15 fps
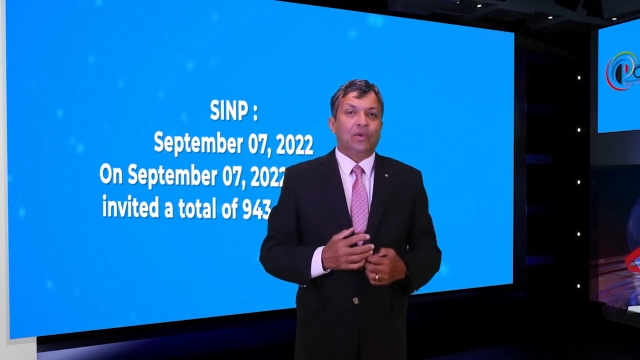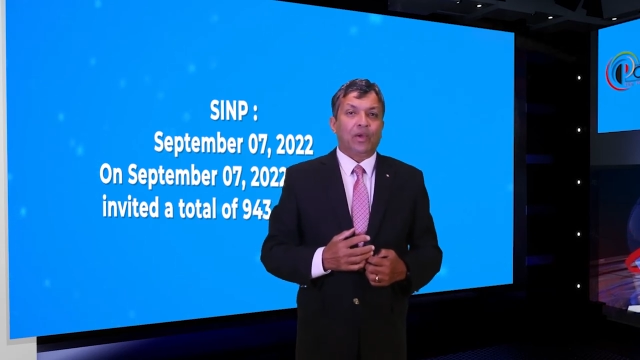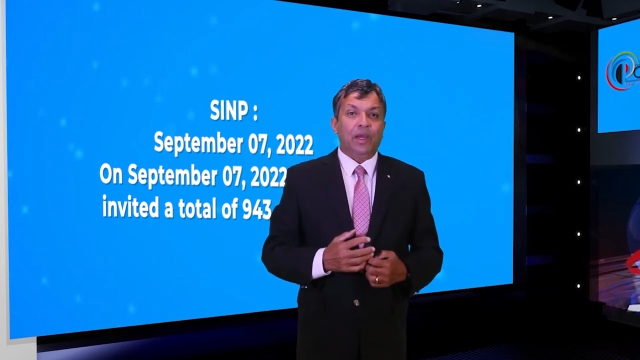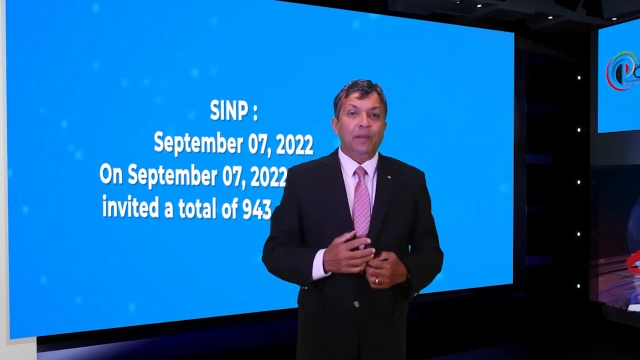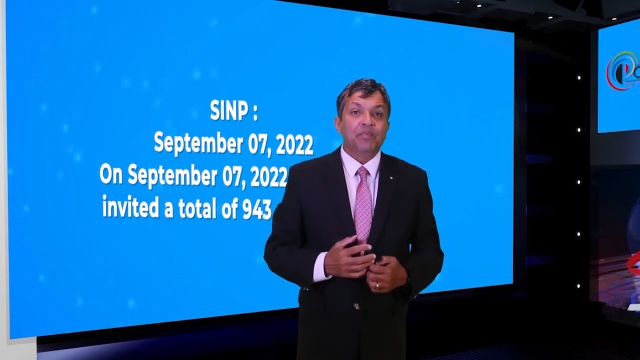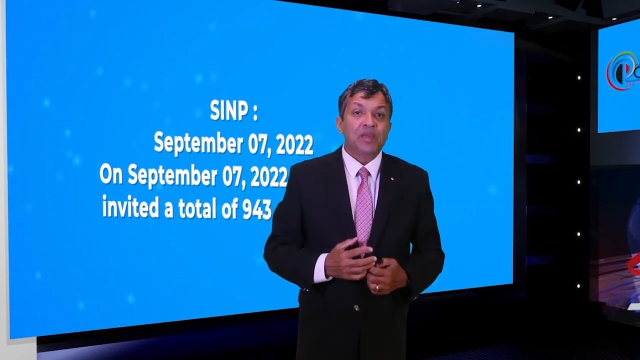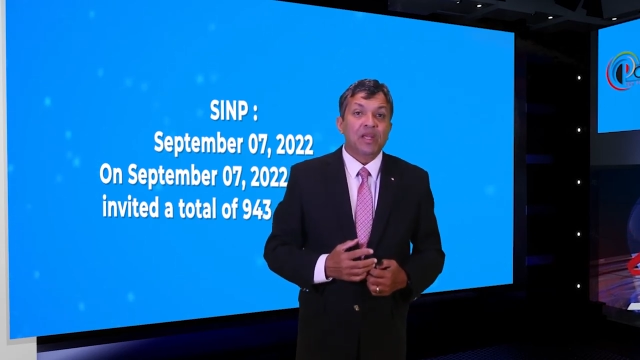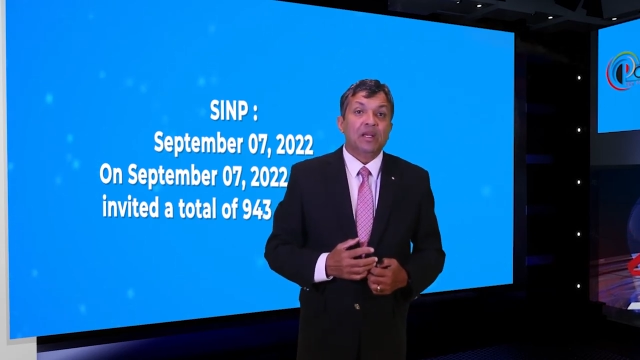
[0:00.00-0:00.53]

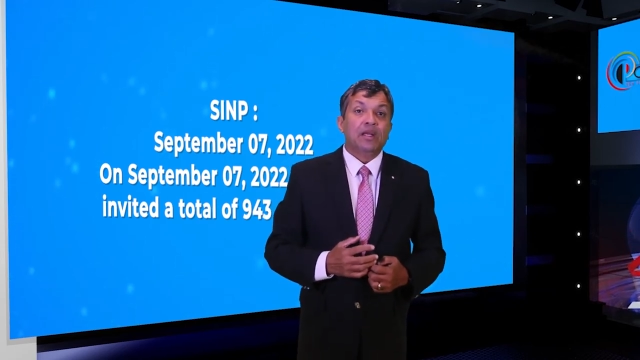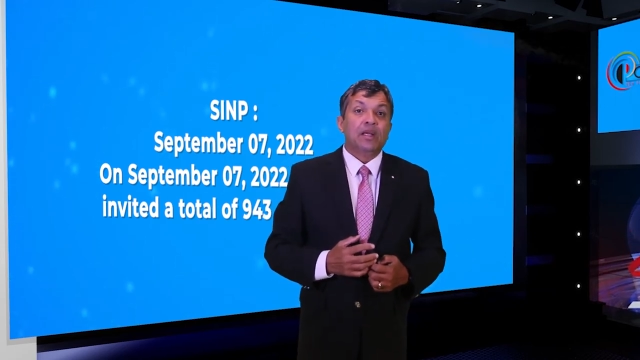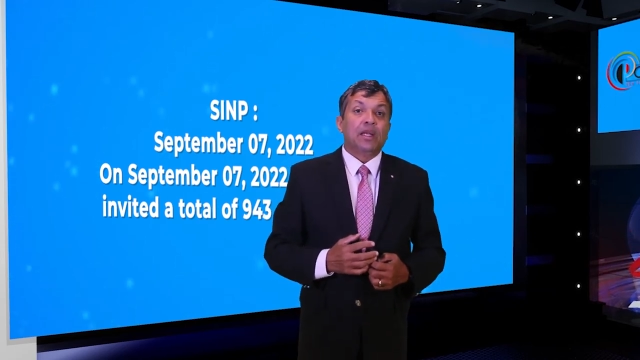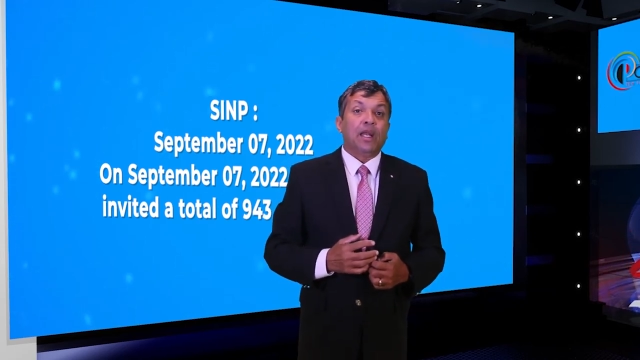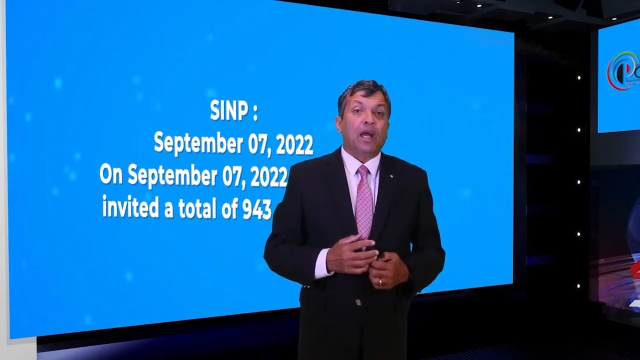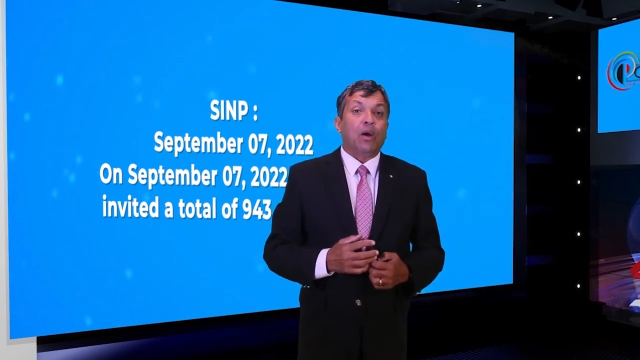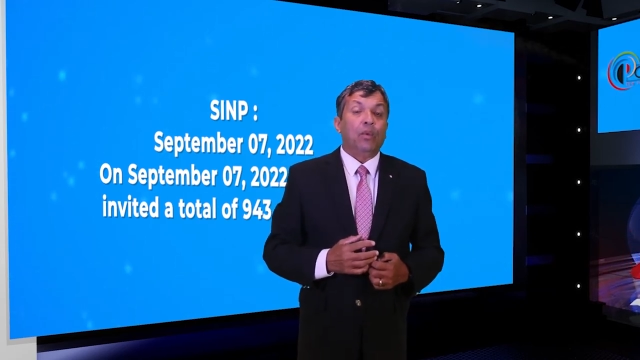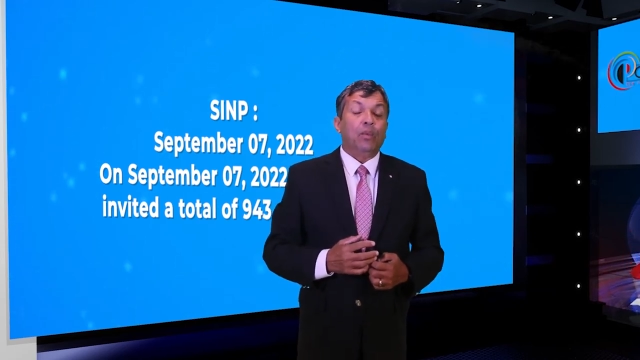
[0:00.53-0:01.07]
Okay,
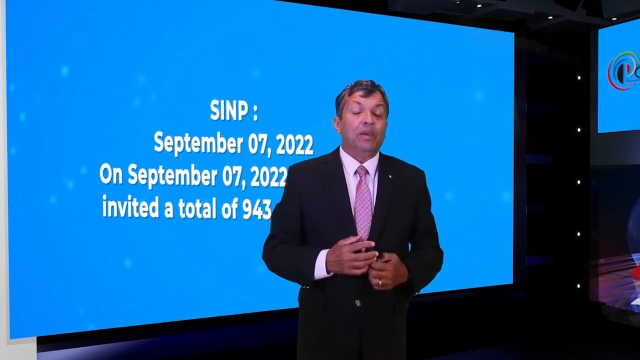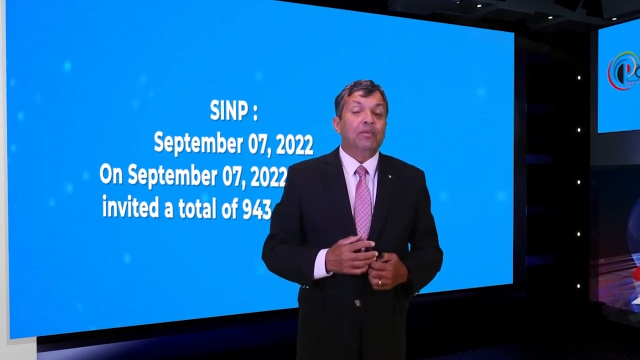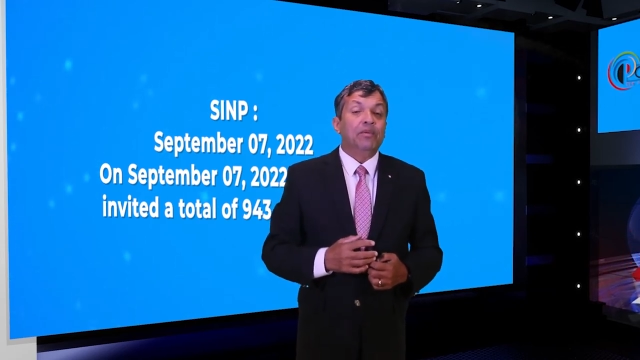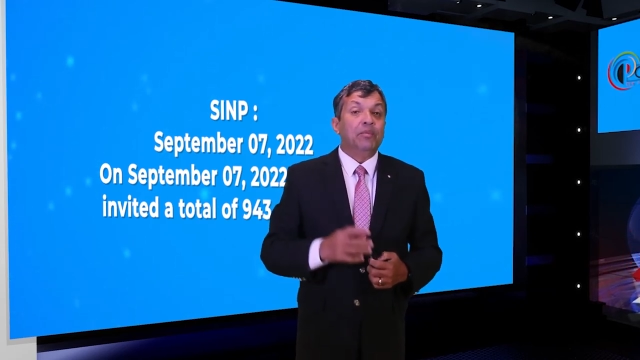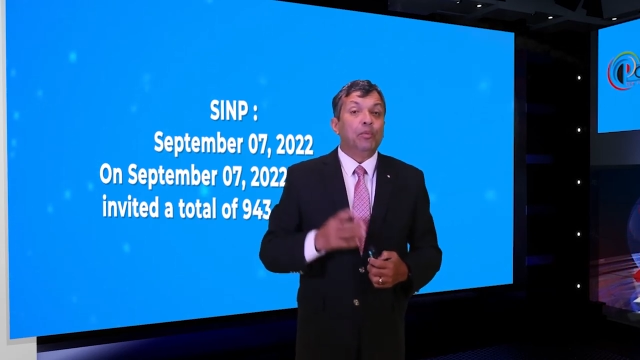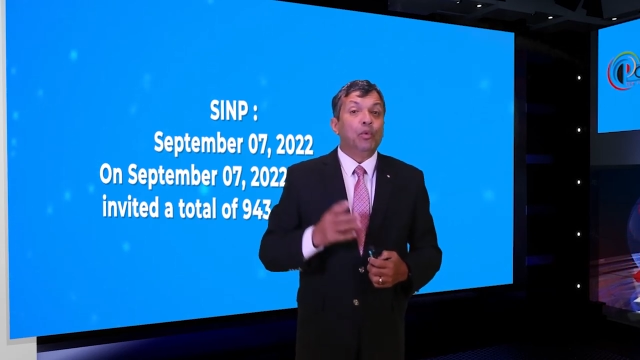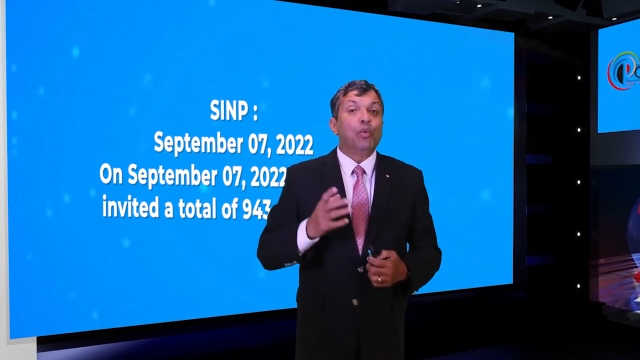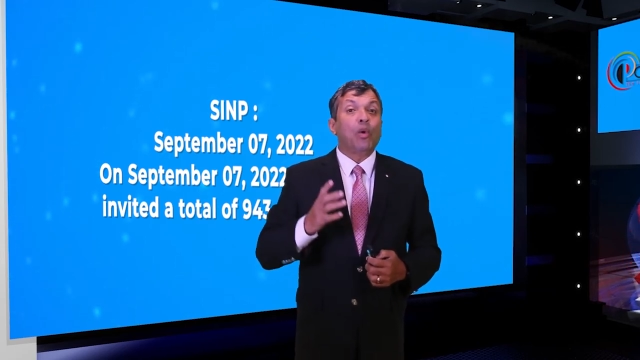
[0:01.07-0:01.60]
now we will
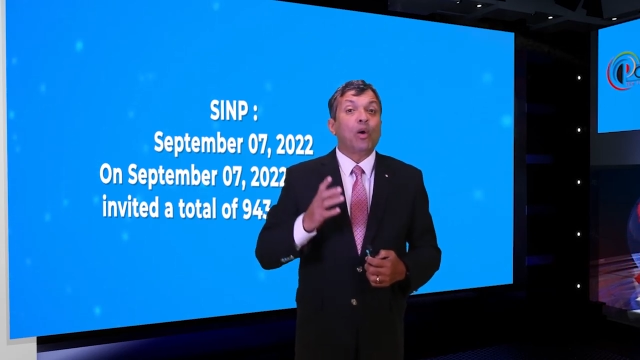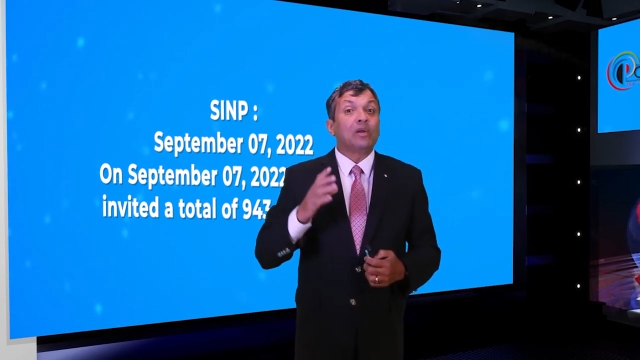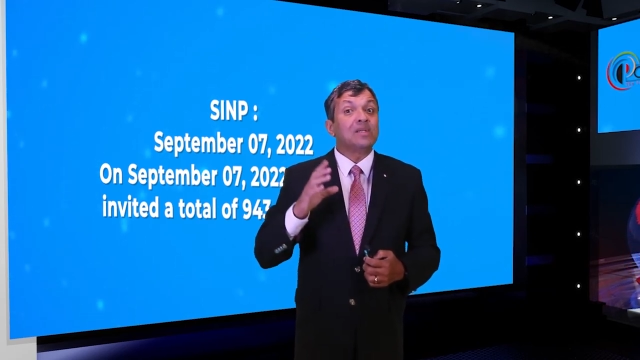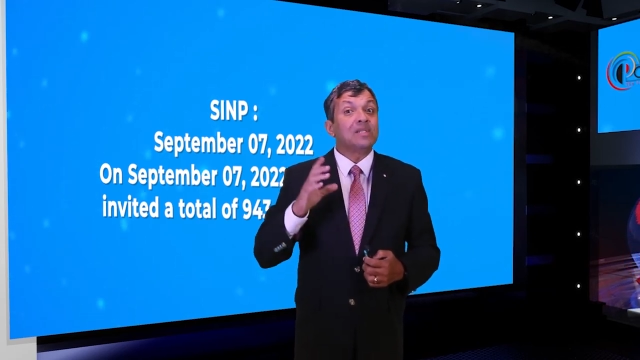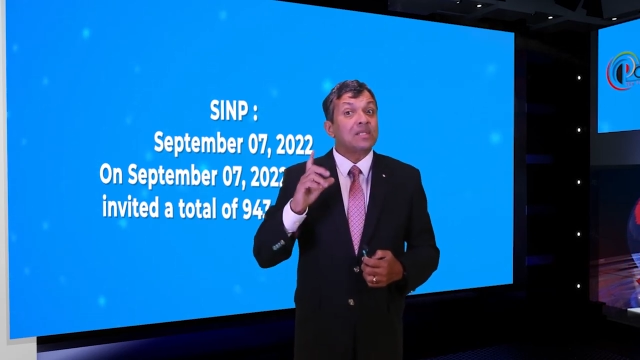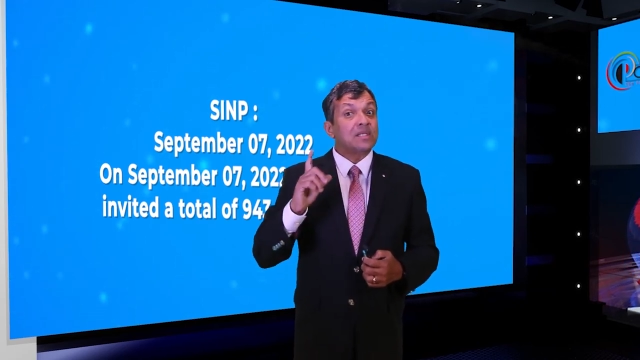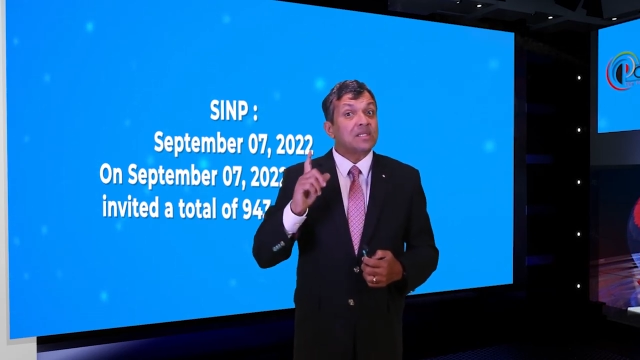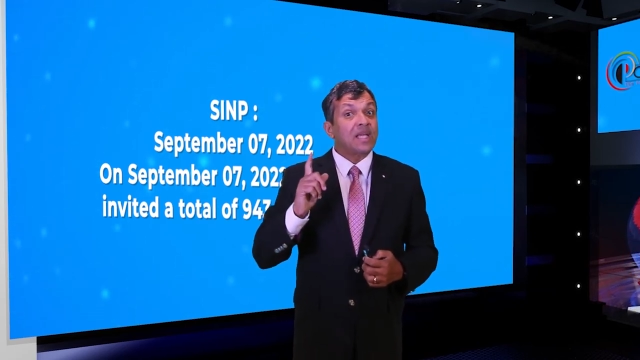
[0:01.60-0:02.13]
move on to
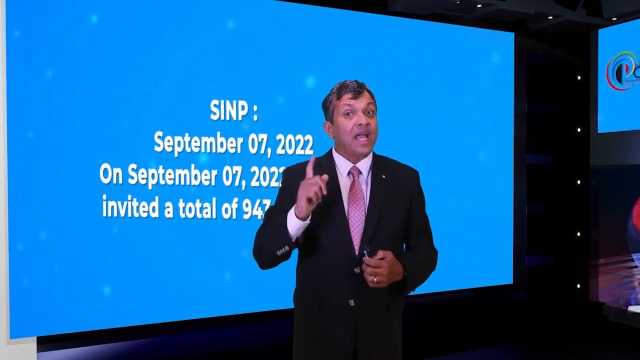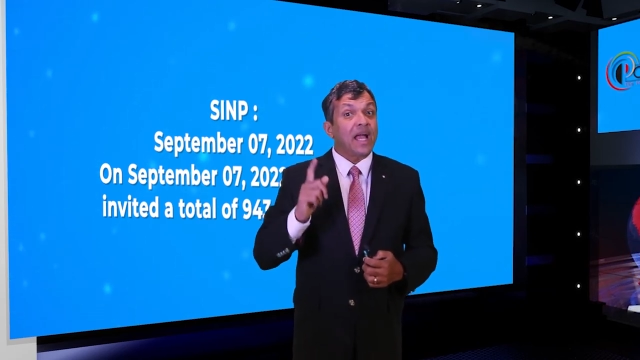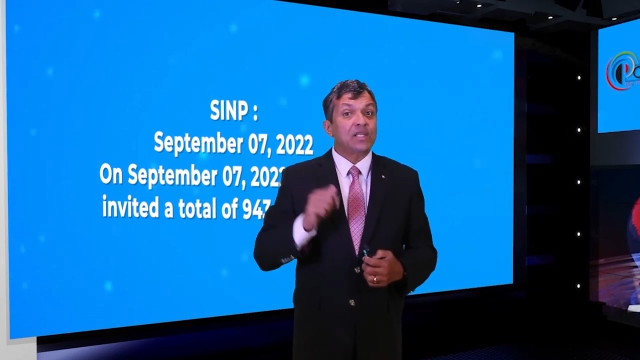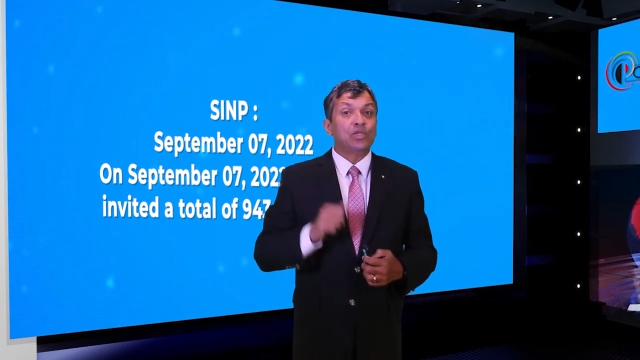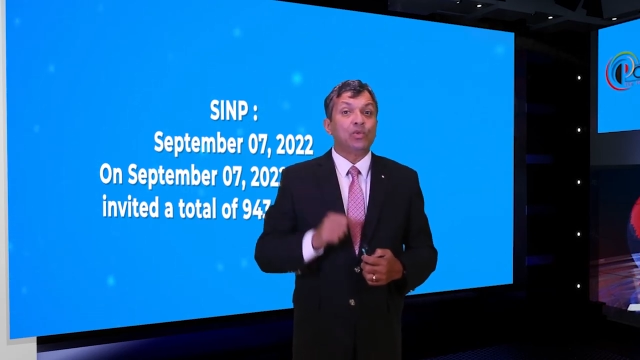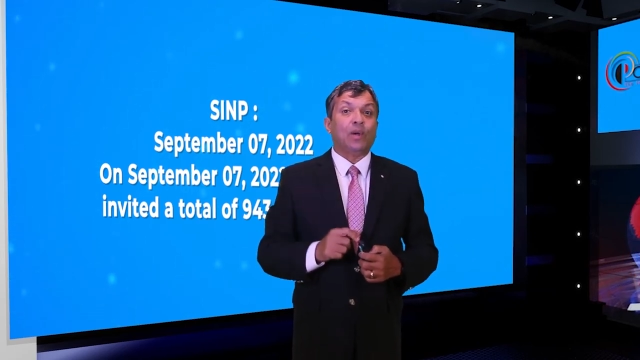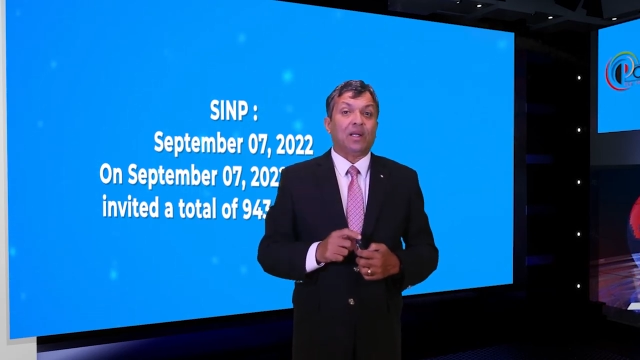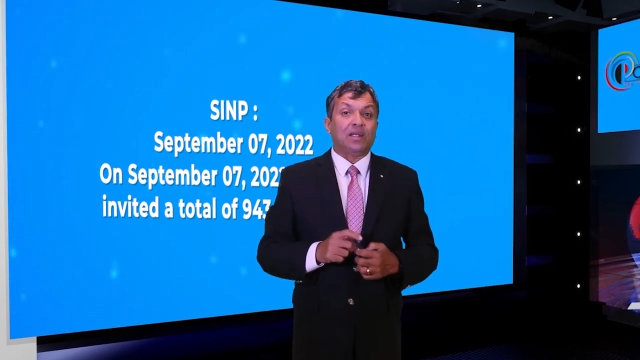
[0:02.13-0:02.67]

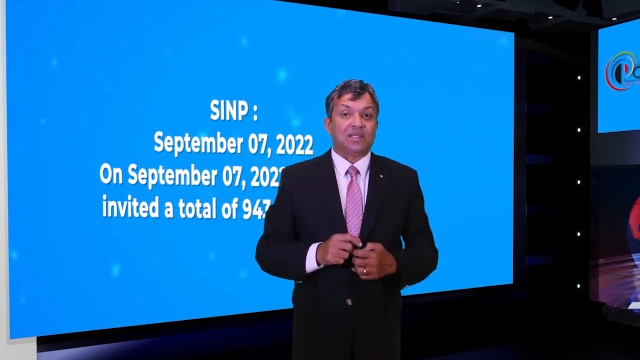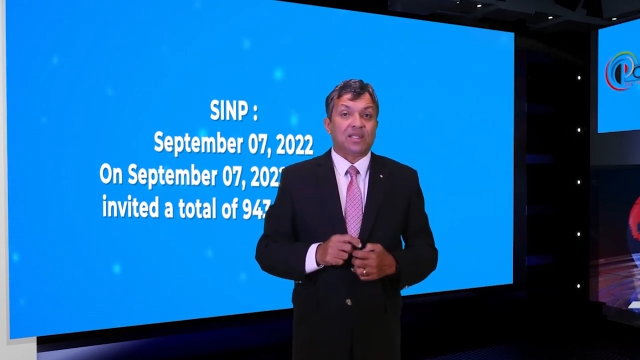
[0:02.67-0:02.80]
Saskatchewan.